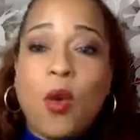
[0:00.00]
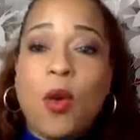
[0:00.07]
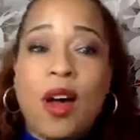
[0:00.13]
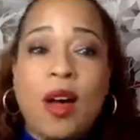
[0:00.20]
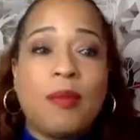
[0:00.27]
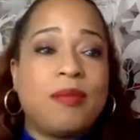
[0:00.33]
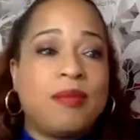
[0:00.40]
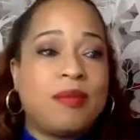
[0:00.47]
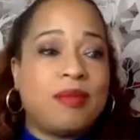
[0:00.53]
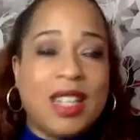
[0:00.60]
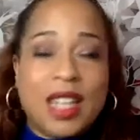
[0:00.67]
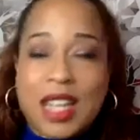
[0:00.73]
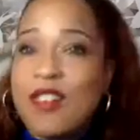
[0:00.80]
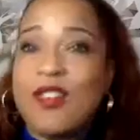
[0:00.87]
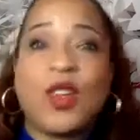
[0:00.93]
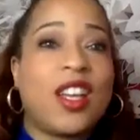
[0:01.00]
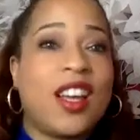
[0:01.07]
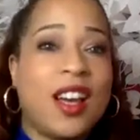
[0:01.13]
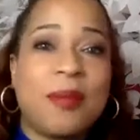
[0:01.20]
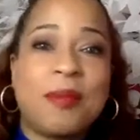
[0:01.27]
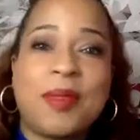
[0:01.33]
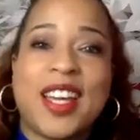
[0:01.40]
up, level
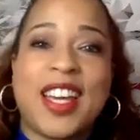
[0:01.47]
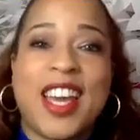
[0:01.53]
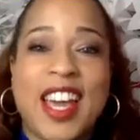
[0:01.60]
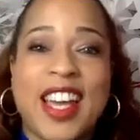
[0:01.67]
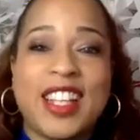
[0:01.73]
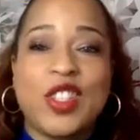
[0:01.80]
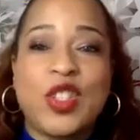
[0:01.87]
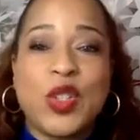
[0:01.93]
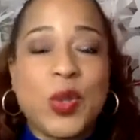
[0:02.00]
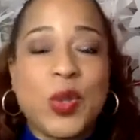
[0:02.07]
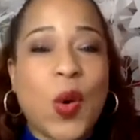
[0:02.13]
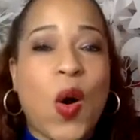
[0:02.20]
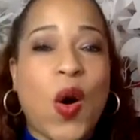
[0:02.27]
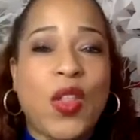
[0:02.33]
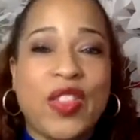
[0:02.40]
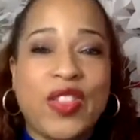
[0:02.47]
up, and do all the